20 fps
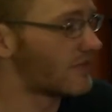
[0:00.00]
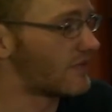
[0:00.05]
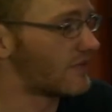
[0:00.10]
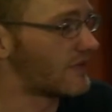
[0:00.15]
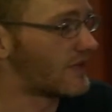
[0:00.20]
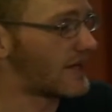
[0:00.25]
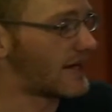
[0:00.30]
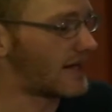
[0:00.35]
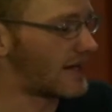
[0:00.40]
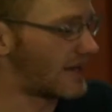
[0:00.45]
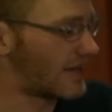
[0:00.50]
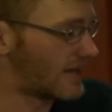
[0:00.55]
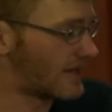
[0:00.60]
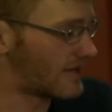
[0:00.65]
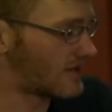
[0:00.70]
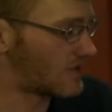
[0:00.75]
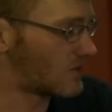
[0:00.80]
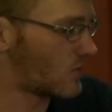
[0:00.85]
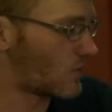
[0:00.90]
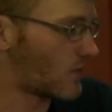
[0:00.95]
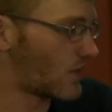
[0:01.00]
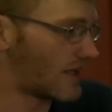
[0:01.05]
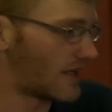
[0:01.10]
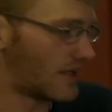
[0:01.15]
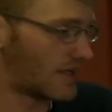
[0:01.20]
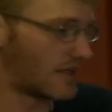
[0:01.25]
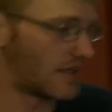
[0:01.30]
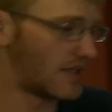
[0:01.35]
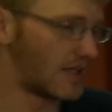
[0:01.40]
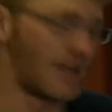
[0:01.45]
that has went
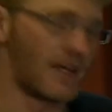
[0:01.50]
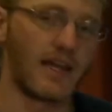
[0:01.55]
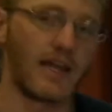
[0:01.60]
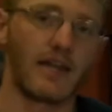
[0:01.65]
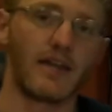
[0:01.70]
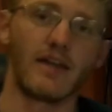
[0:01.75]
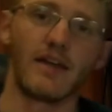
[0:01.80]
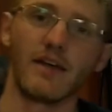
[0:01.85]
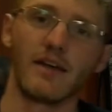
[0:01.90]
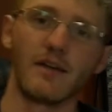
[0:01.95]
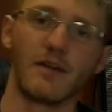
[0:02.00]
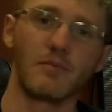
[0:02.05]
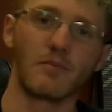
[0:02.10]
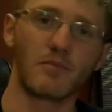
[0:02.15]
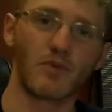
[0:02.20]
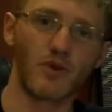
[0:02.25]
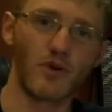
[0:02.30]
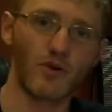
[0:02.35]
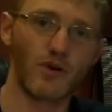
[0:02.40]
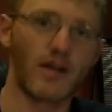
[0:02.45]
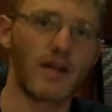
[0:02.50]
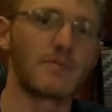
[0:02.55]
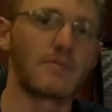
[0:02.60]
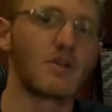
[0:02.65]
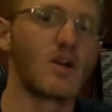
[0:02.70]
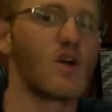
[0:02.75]
in and programmed